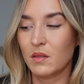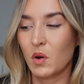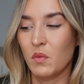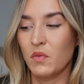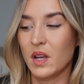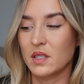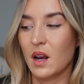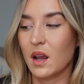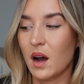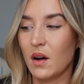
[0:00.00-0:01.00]
Converse are
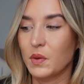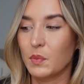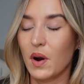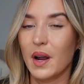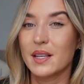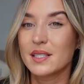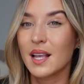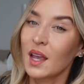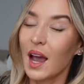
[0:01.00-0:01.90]
like half the price?